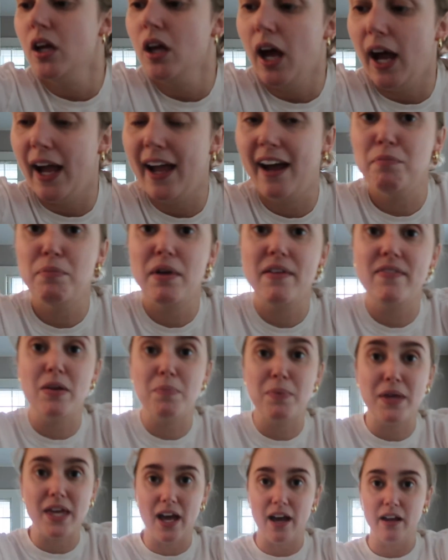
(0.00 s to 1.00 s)
I have my
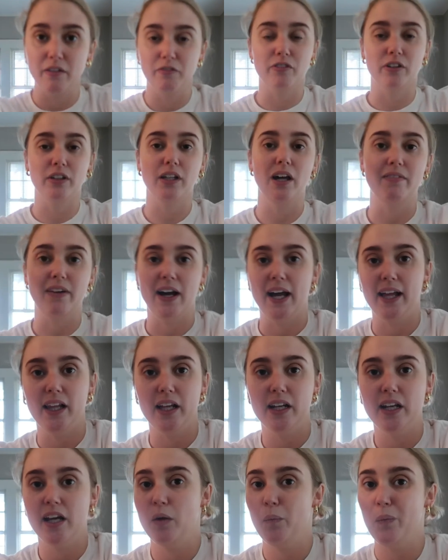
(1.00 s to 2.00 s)
VPN for Love
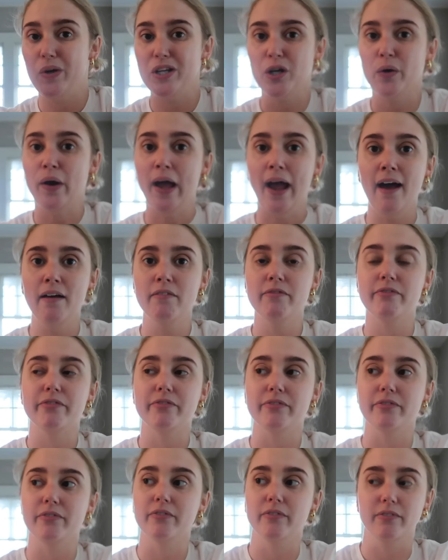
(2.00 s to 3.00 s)
Island, and we don't have
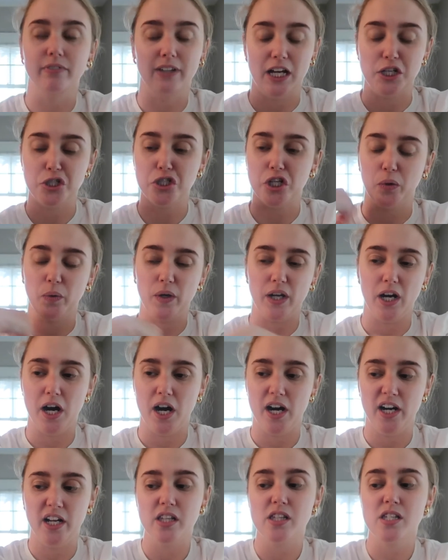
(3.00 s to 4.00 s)
that show here.
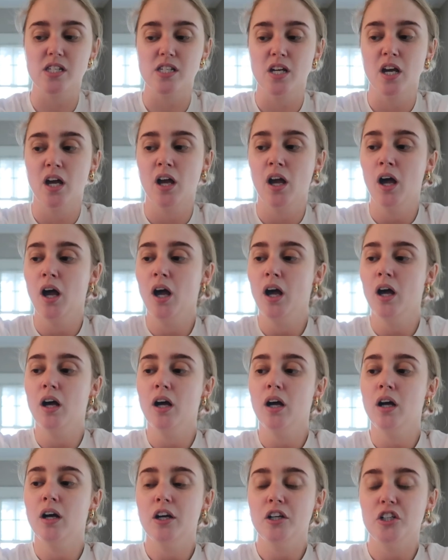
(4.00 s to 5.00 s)
And it's
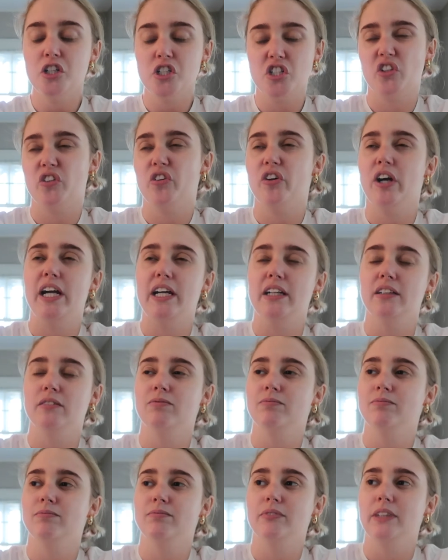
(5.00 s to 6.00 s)
just great,
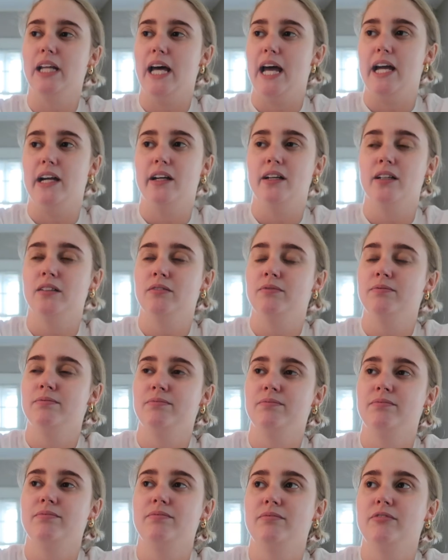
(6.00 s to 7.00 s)
like,
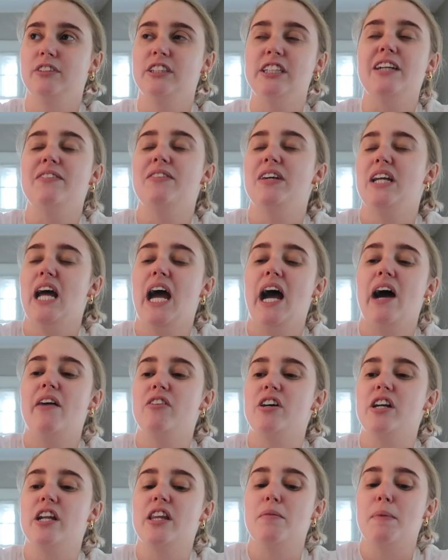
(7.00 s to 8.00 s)
TV to have
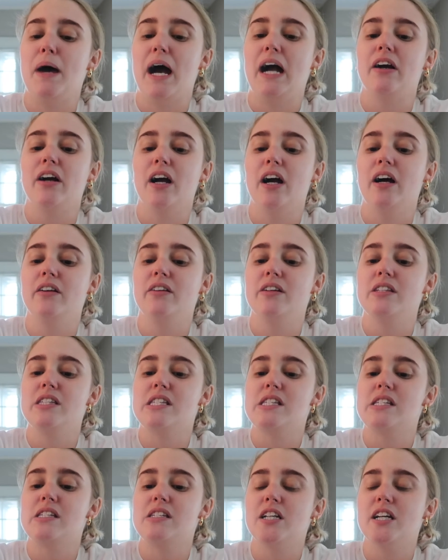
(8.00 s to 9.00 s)
on in the background.
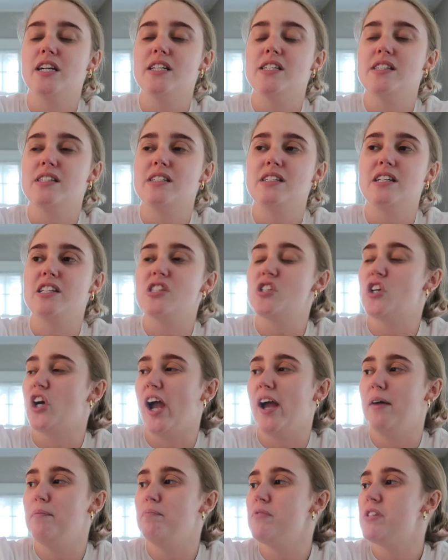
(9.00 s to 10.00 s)
It's just, it's
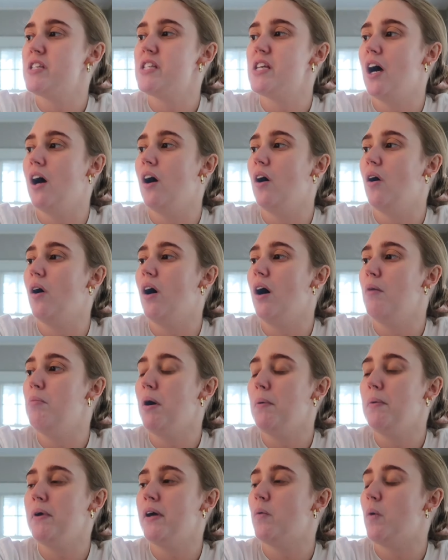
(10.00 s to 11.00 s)
great. So I'm
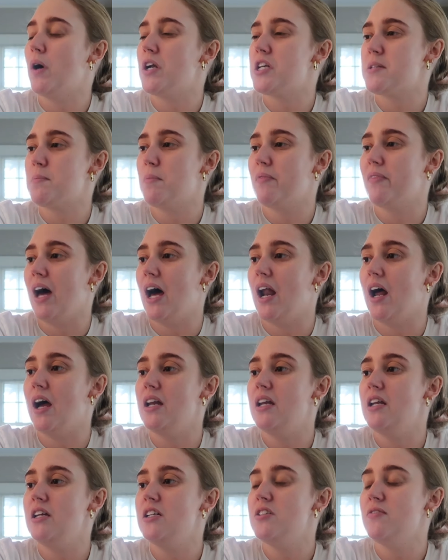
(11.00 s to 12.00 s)
probably gonna watch some of that. I
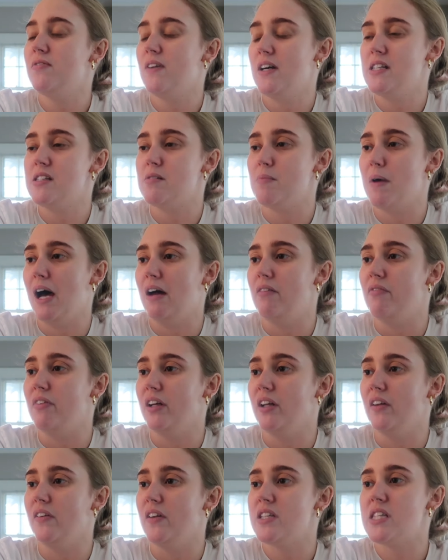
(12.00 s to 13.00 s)
need to find some
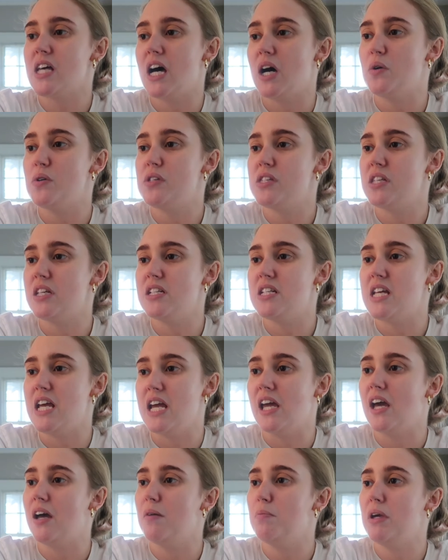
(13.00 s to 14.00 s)
Advil in this house and
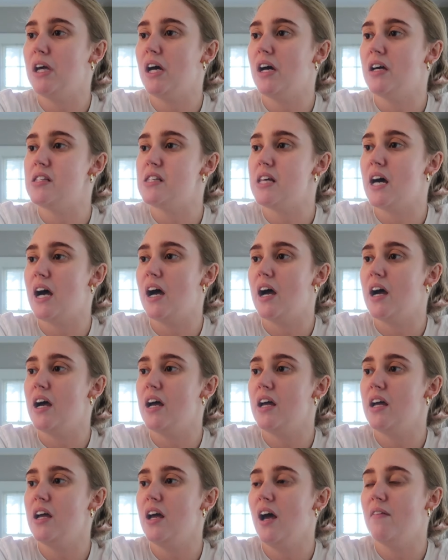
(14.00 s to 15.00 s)
take it because
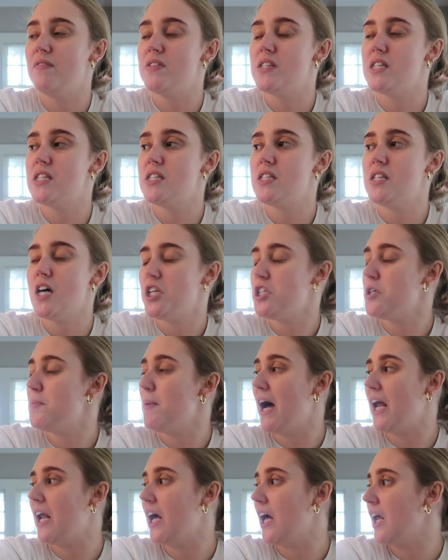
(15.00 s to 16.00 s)
I have such a
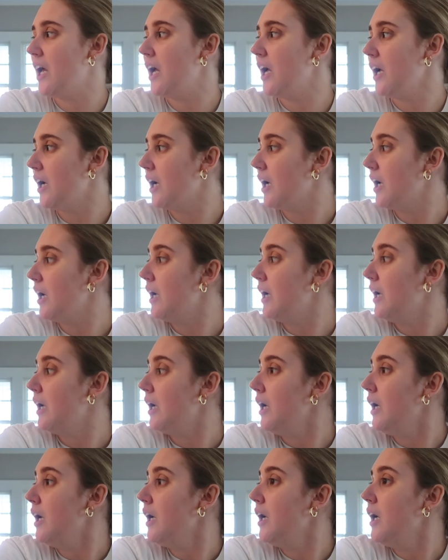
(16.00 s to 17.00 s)
bad headache.
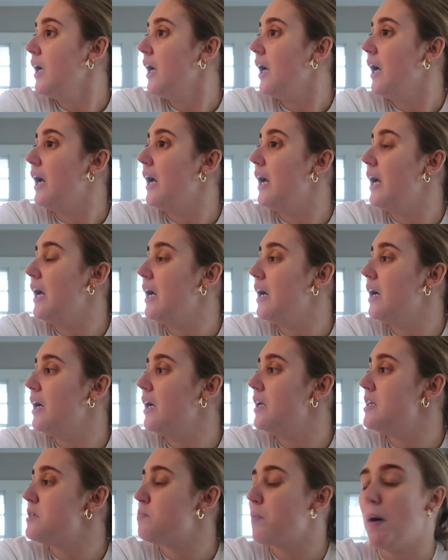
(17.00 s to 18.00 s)

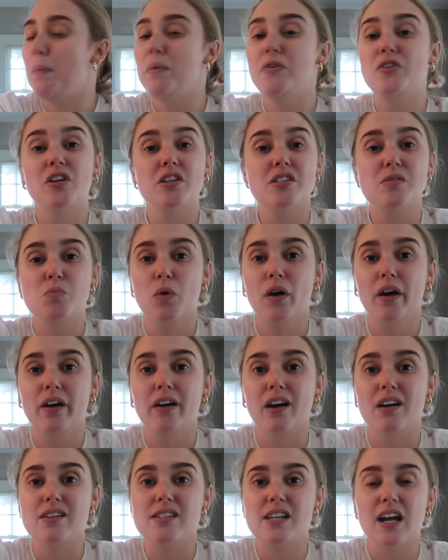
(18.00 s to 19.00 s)
And probably drink some
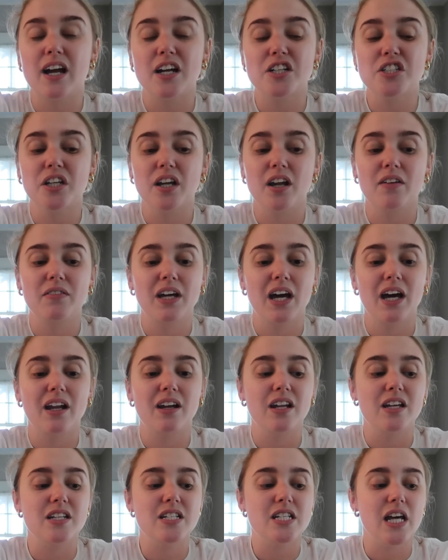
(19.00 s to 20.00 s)
water because I actually haven't had
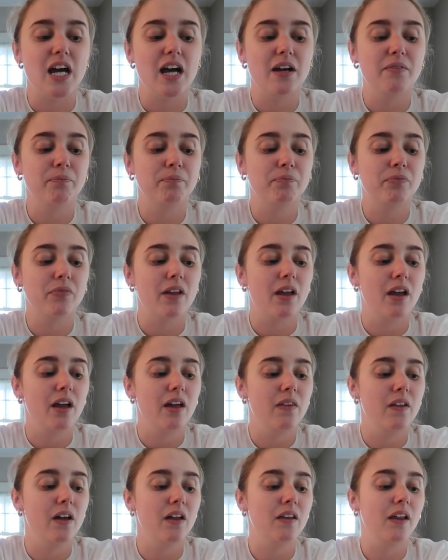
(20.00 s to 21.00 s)
any today.
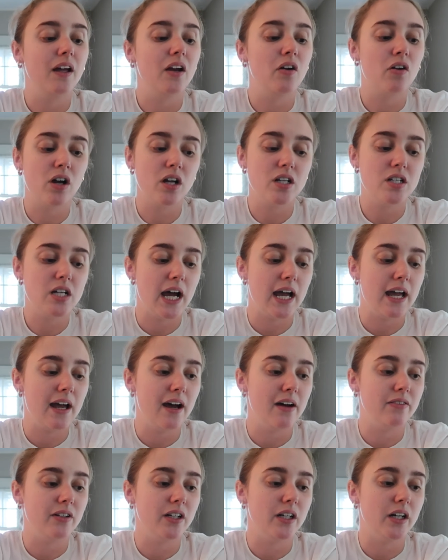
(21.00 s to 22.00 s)
And then later on I
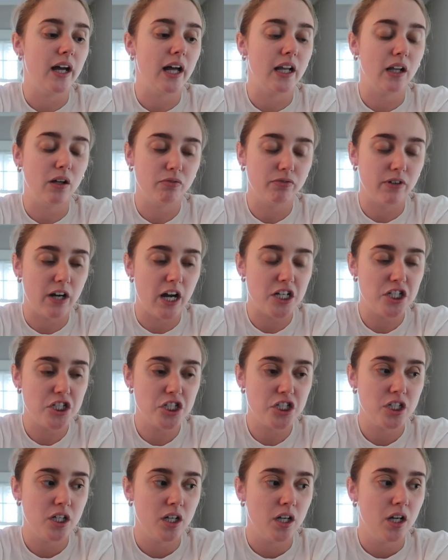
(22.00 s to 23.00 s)
have a
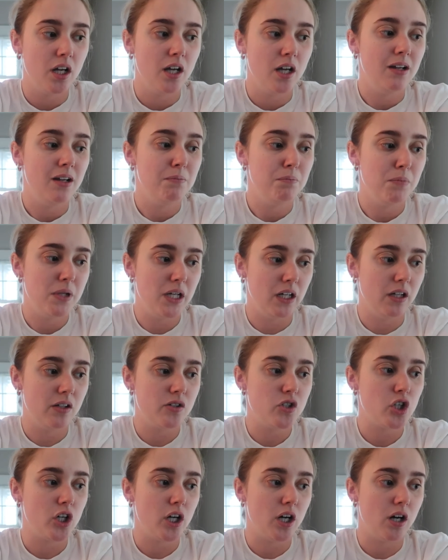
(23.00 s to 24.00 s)
HelloFresh meal
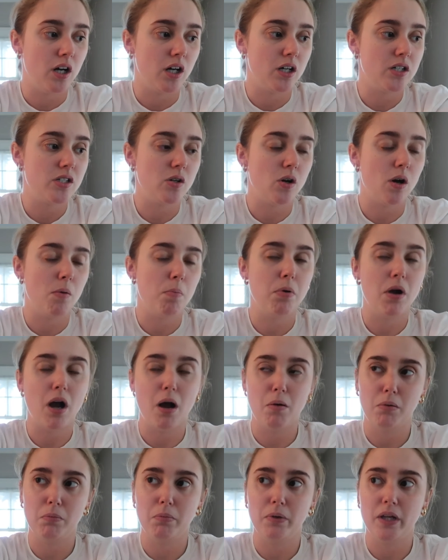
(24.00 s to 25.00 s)
to cook, so I'll
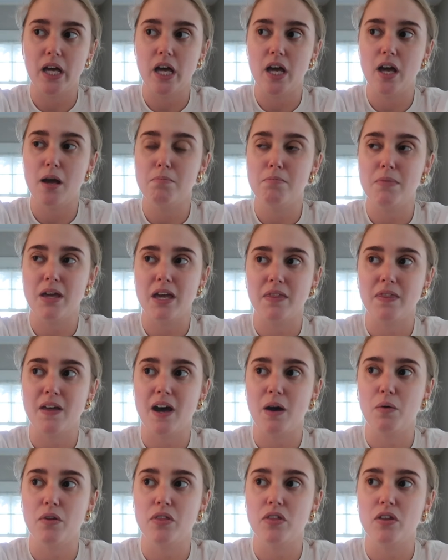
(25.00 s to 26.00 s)
probably make
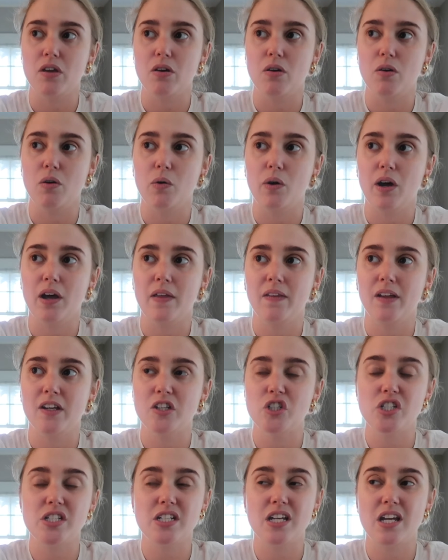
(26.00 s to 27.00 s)
that with you and
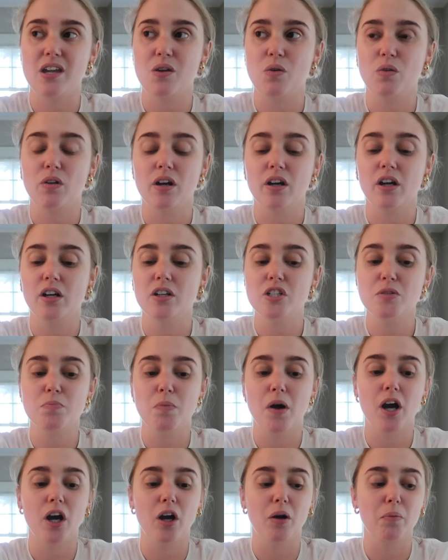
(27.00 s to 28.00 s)
then just take you along on
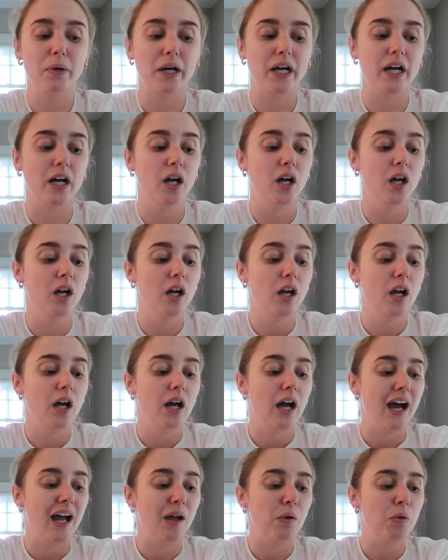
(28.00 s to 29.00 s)
tomorrow. But
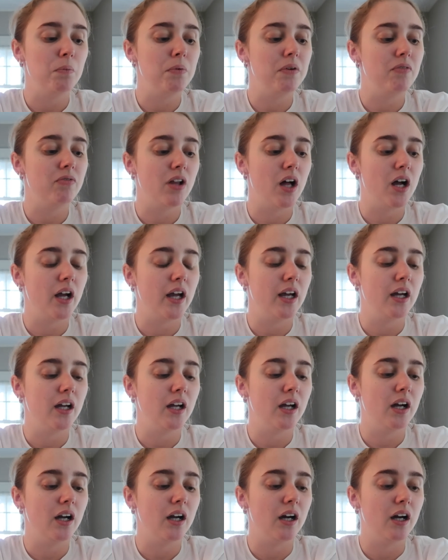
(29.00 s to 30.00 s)
I will be
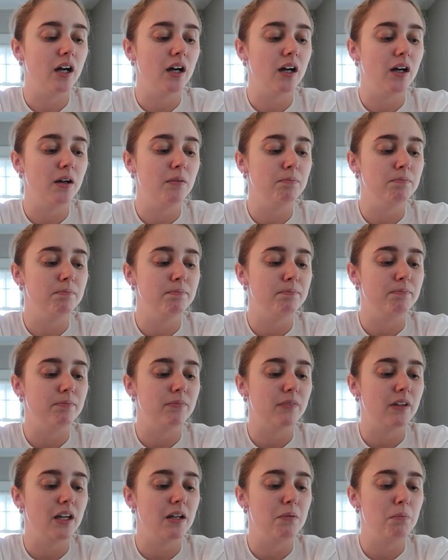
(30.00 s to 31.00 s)
vlogging
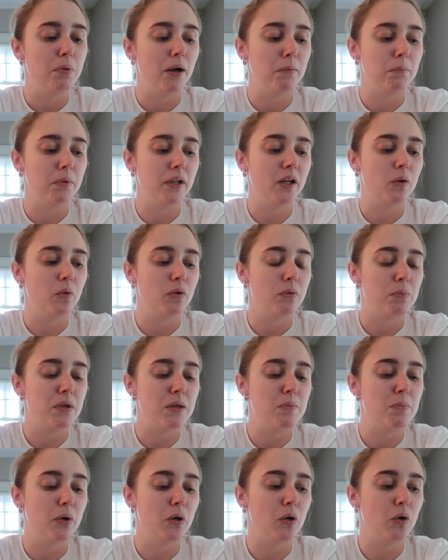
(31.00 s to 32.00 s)
in public with
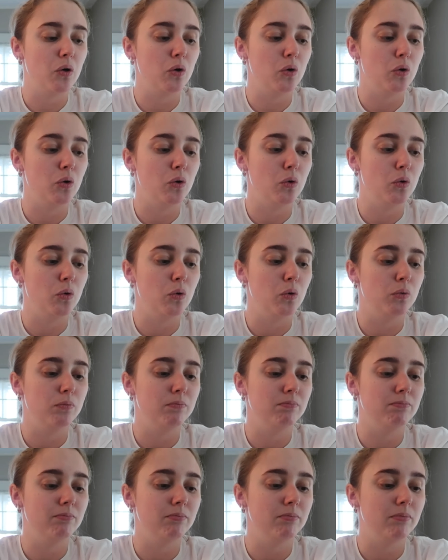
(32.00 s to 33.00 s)
people who
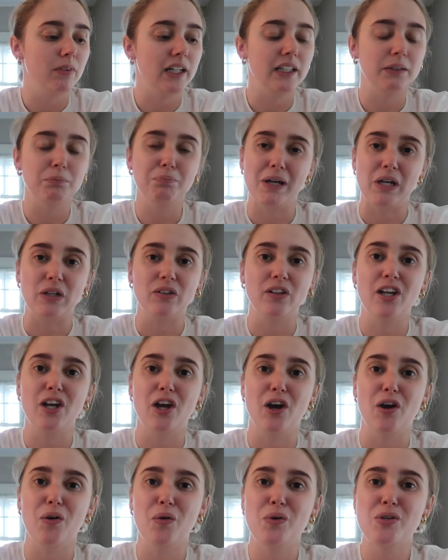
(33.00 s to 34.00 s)
I barely
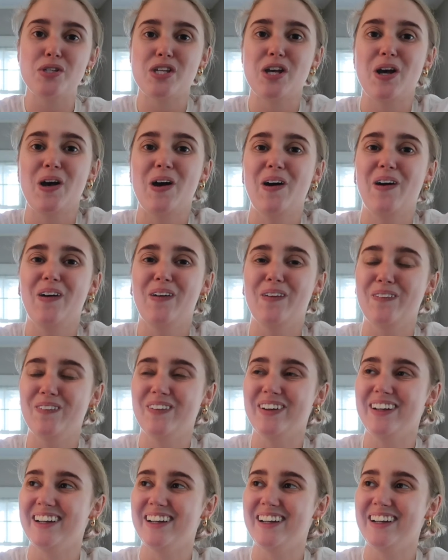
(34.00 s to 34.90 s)
know, so